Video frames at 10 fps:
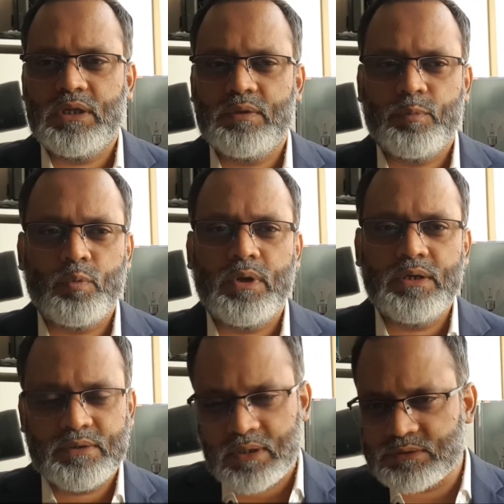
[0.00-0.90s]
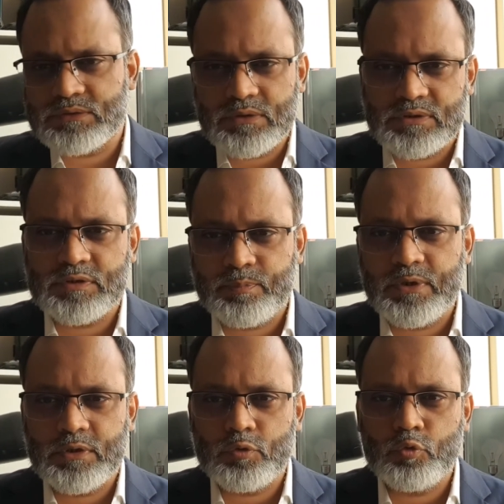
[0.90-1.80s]
and provides, actually it's
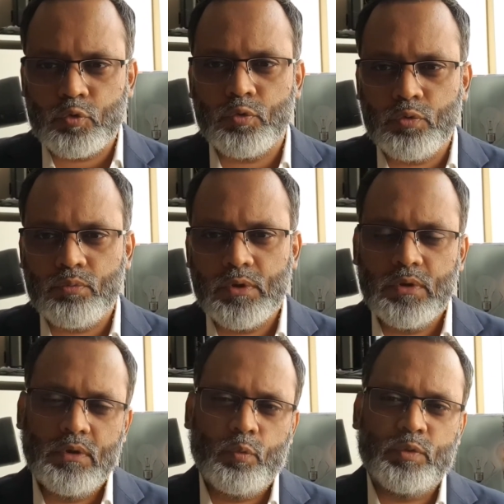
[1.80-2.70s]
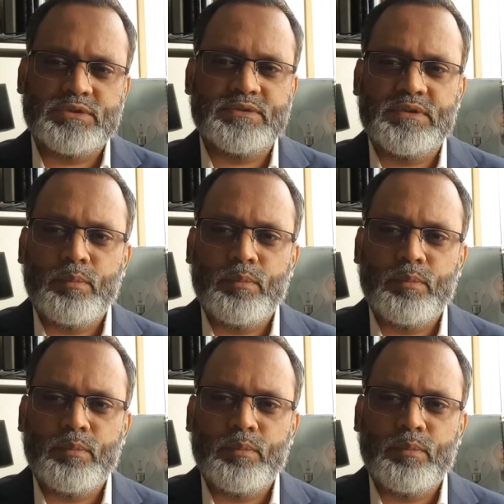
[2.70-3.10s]
split into two, which is the